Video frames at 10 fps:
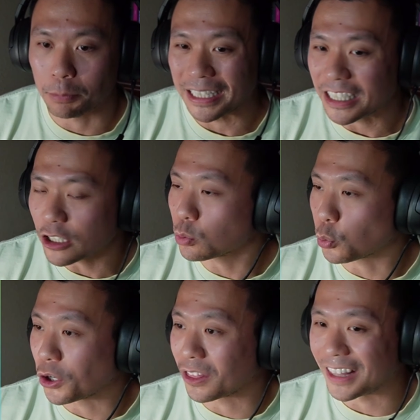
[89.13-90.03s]
But here's
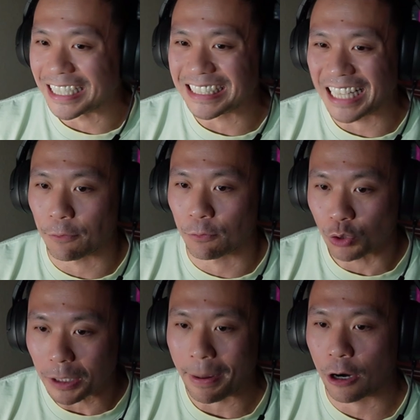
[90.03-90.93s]
where things get
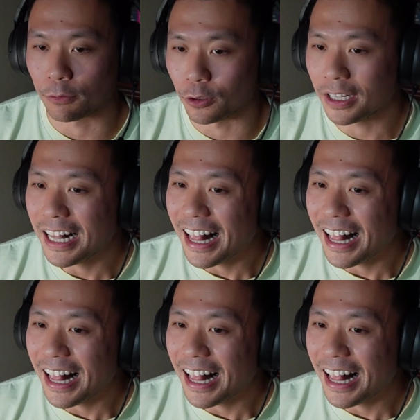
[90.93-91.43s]
really powerful.